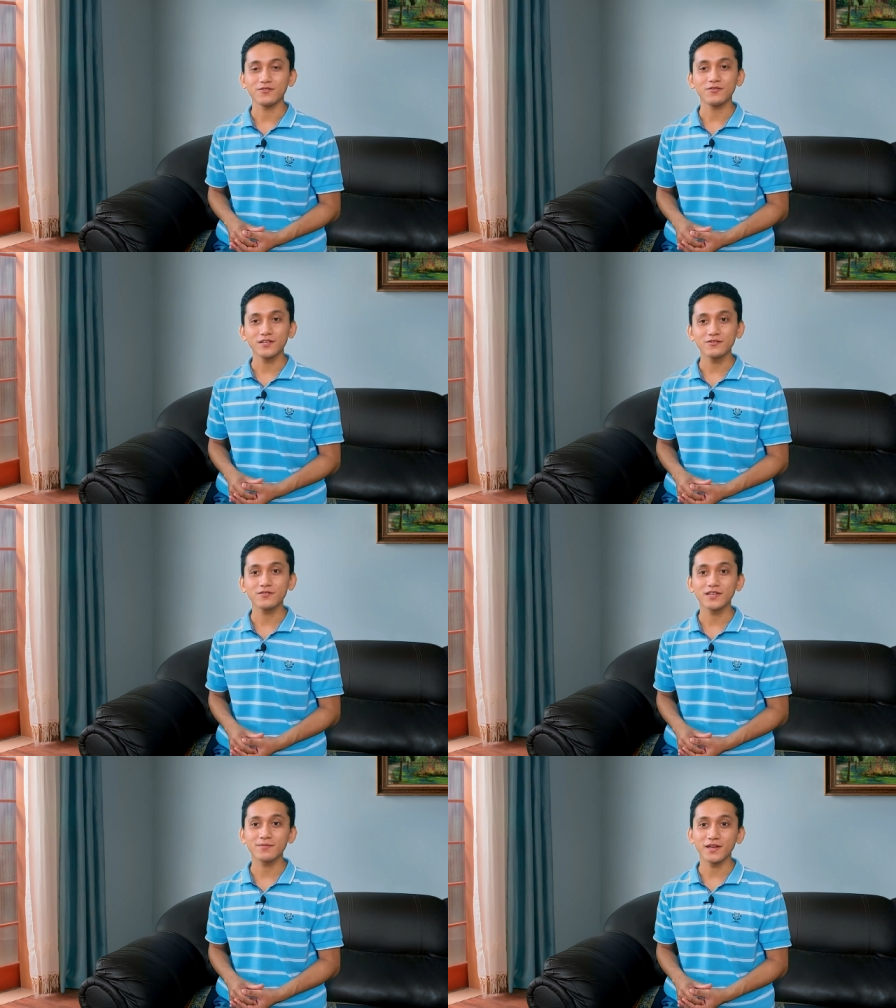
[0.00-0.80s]
you don't need
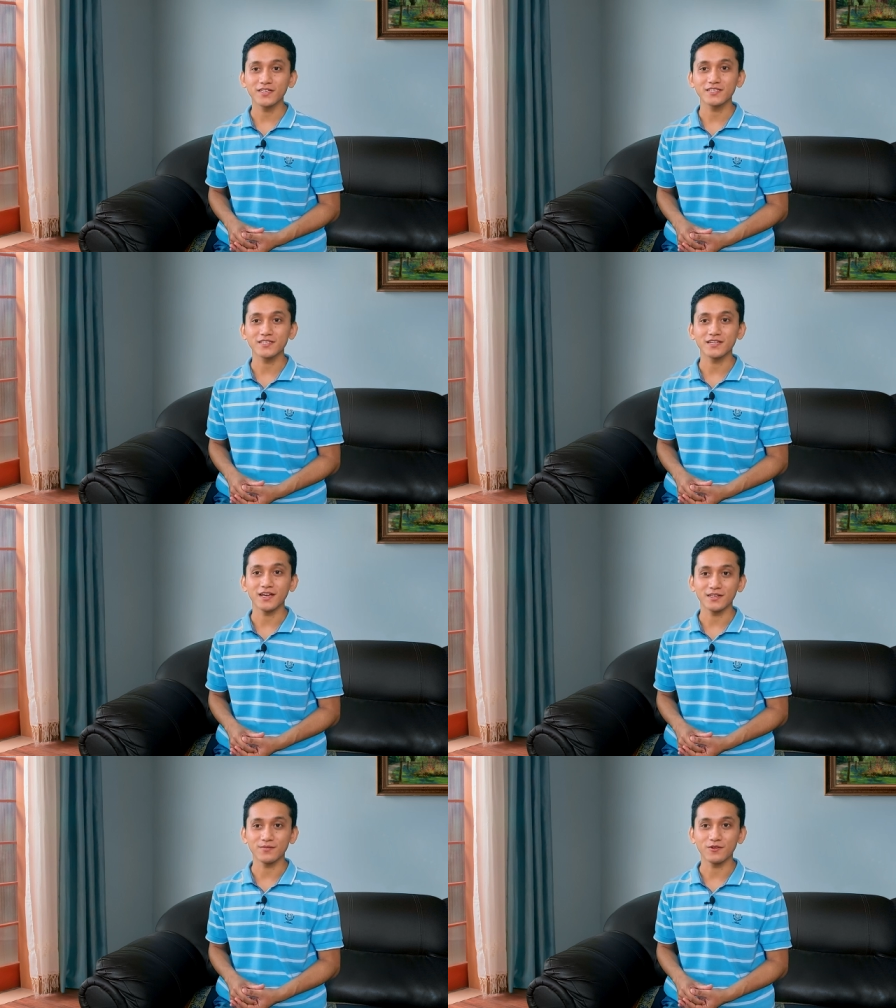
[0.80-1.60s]
to take medicine
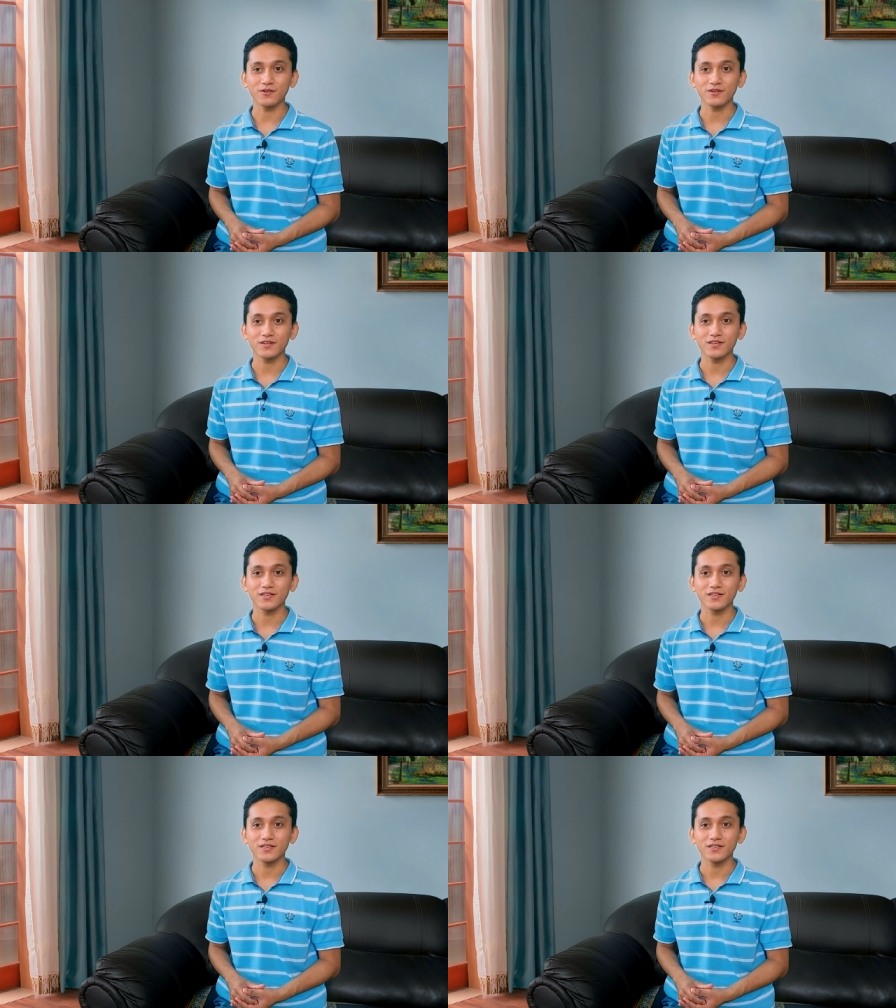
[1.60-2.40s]
anymore.
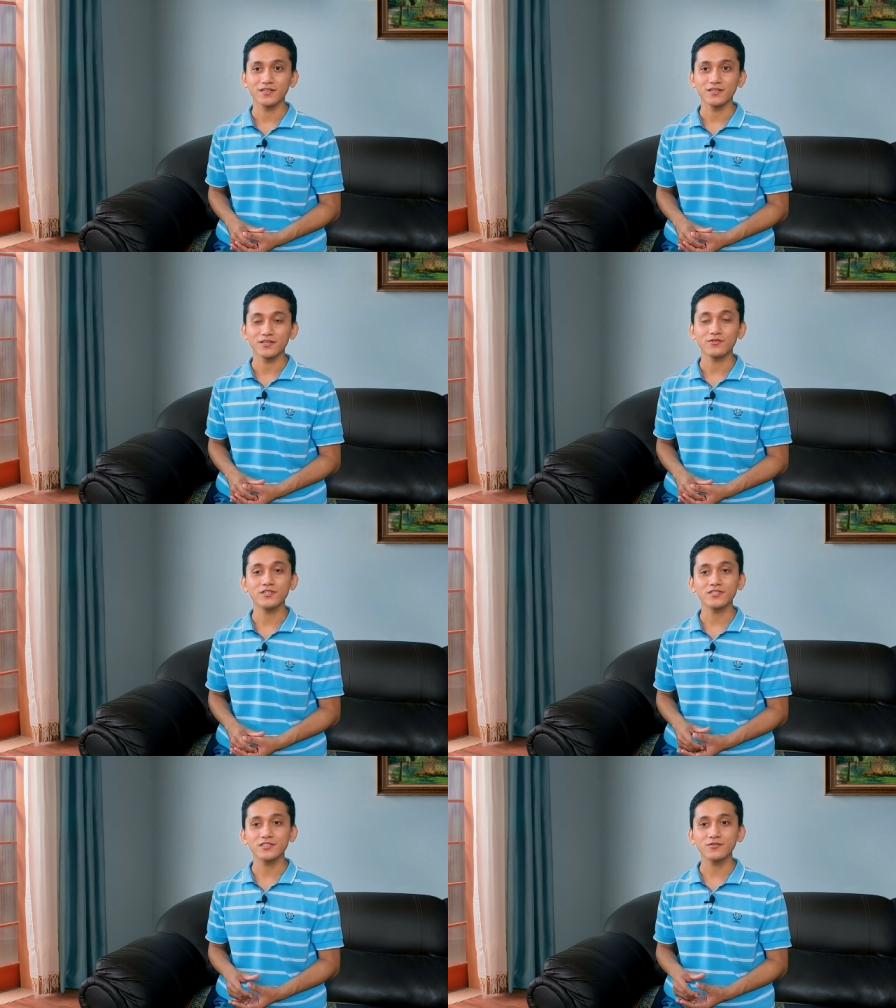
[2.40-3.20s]
You
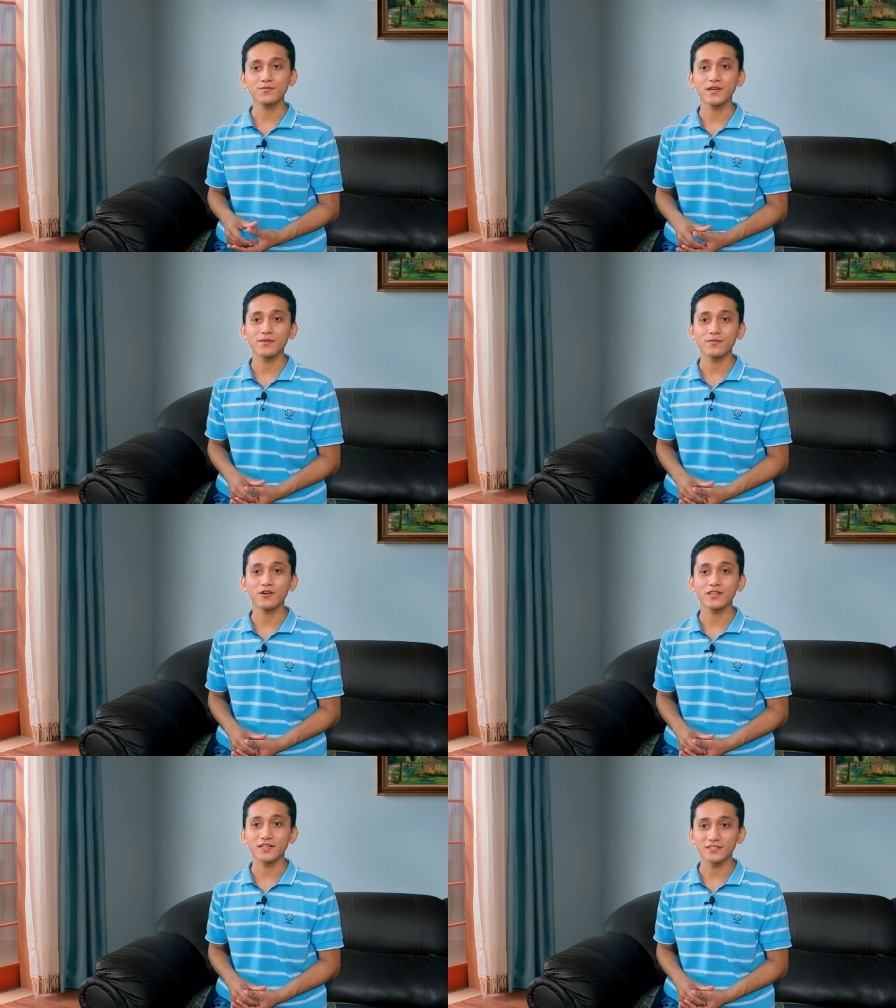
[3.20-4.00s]
just need to pay
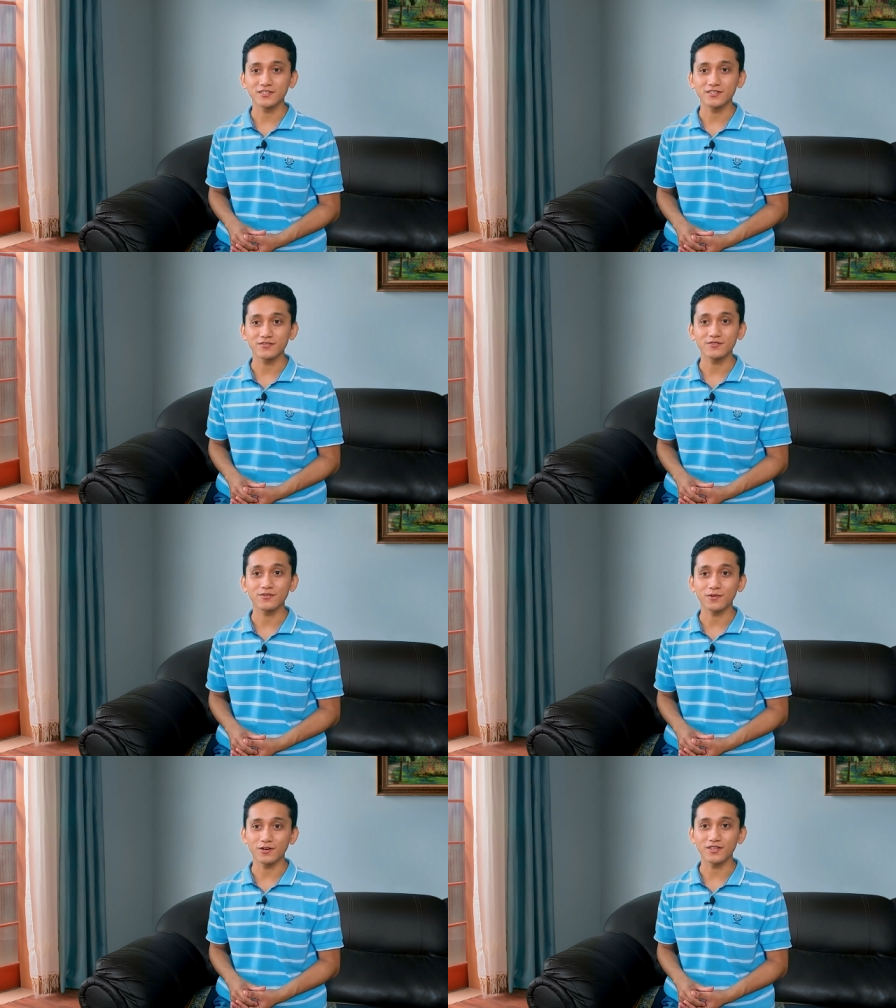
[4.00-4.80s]
more attention to
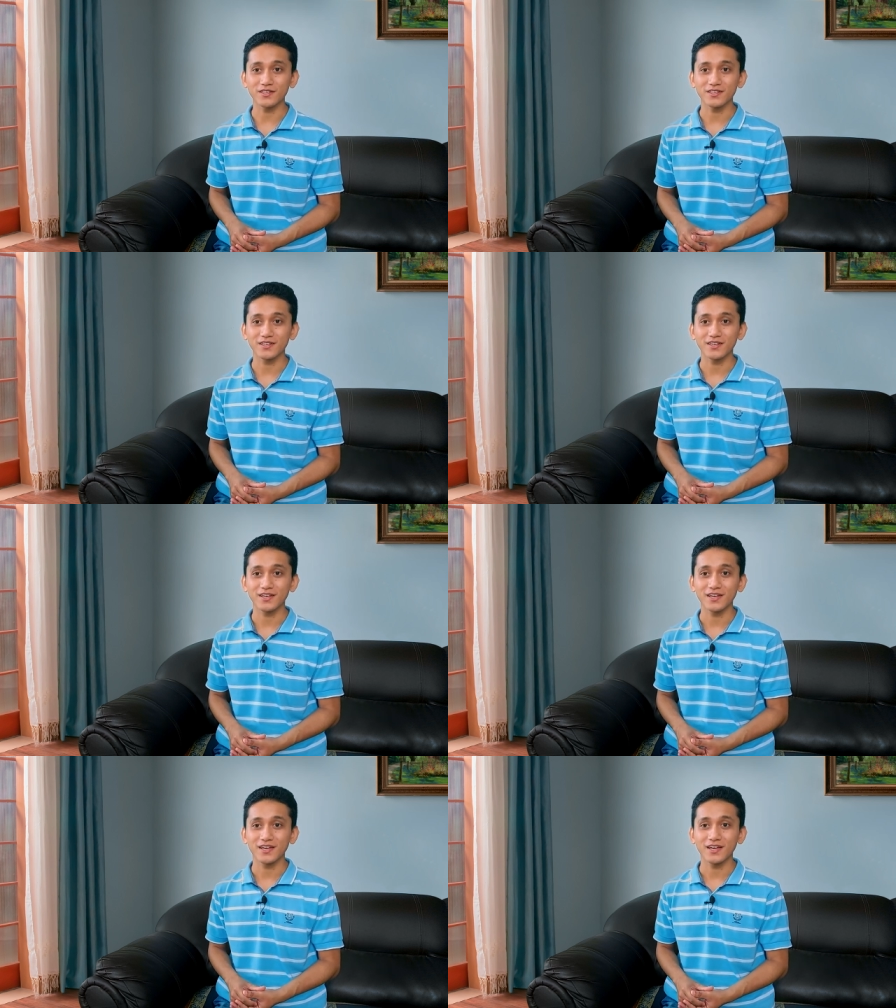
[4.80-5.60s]
your body
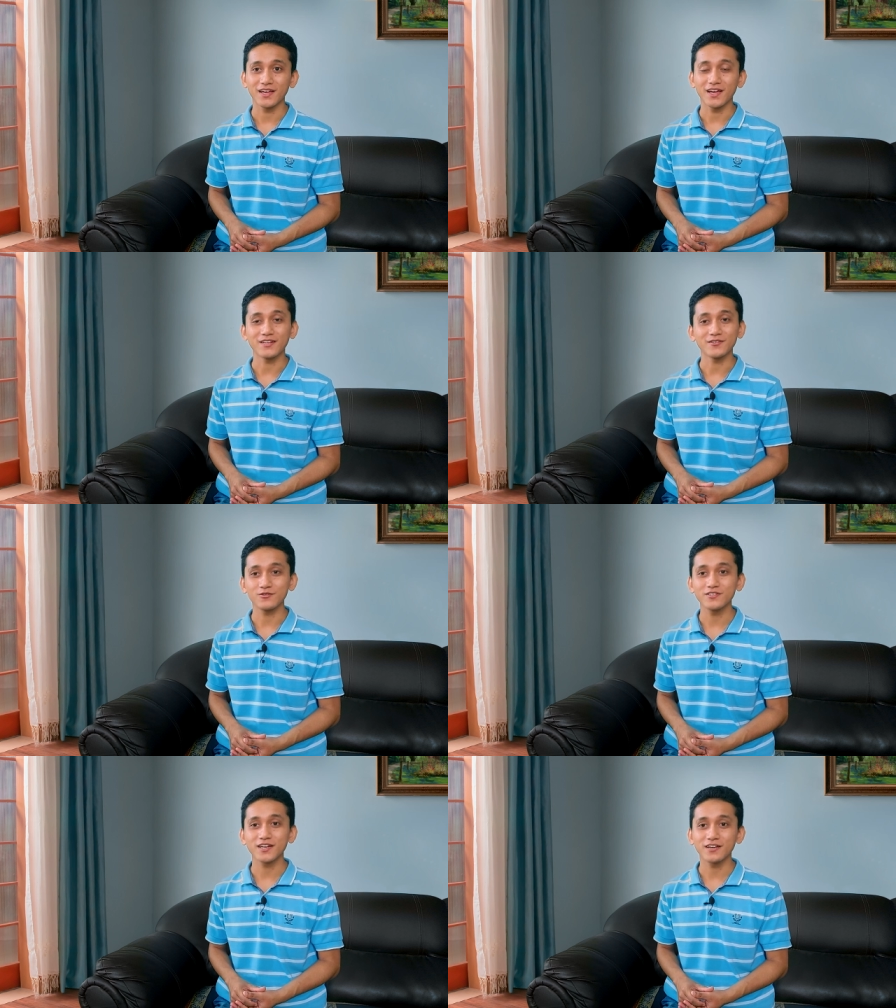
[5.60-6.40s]
and
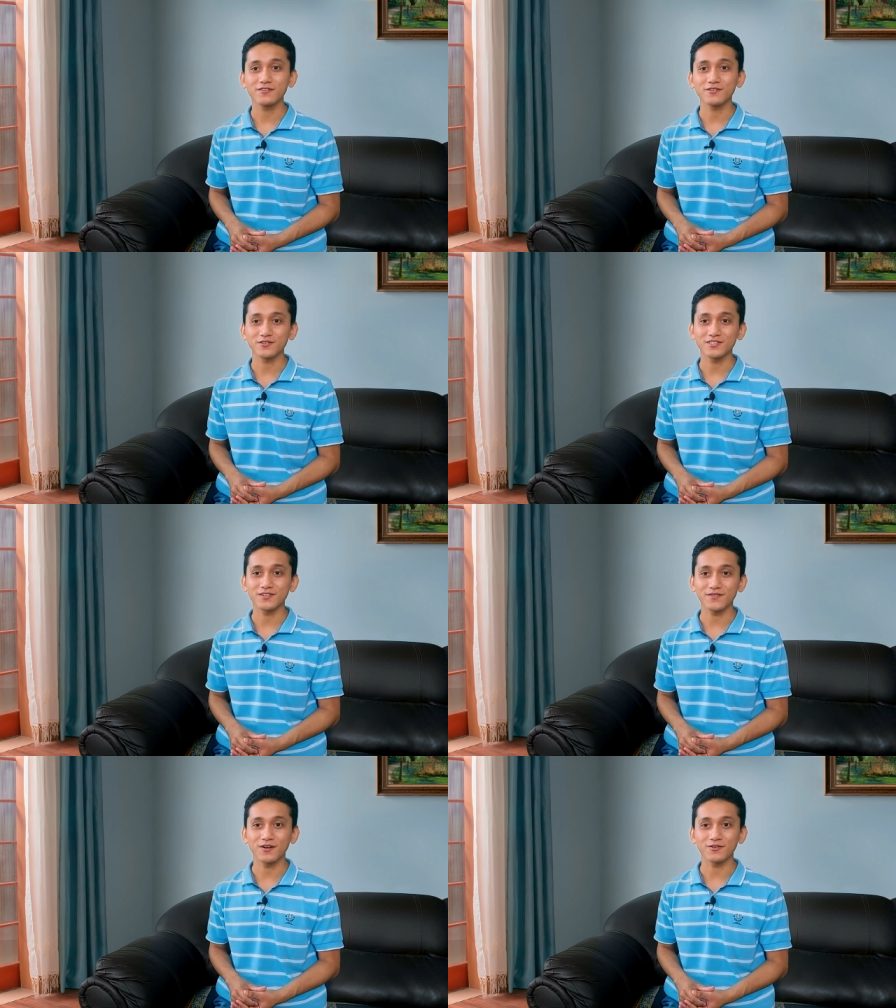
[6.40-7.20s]
don't tire
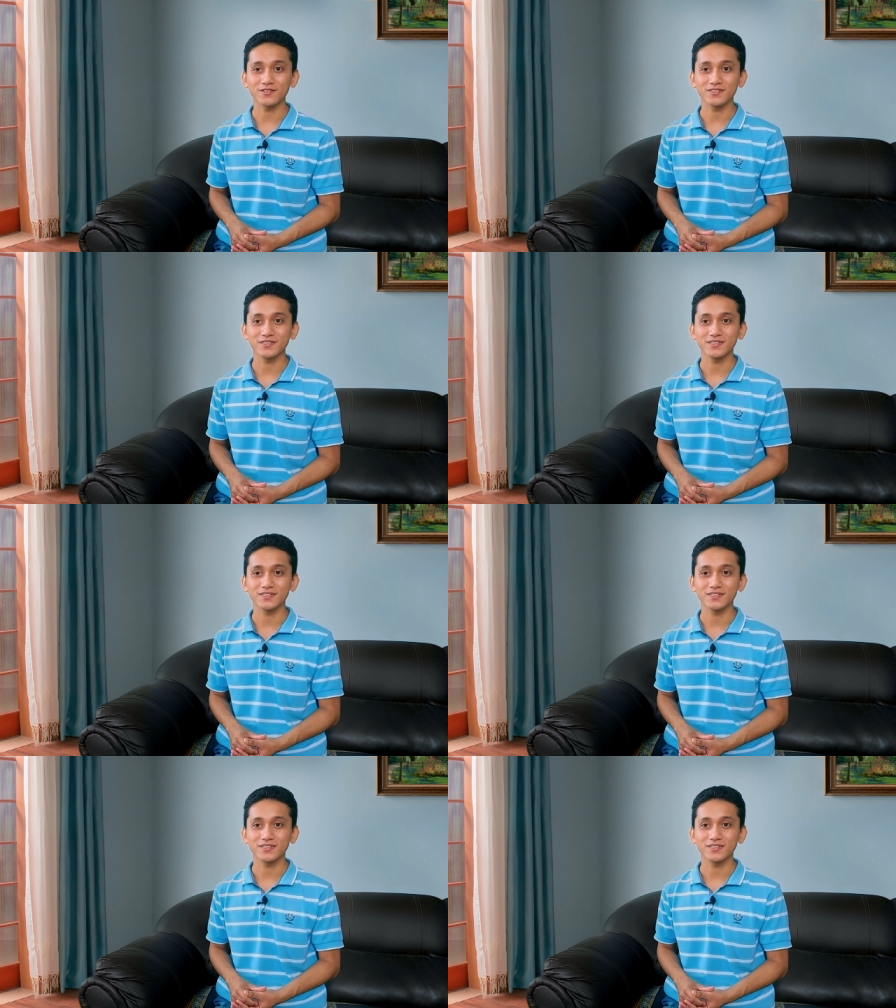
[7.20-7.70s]
yourself out.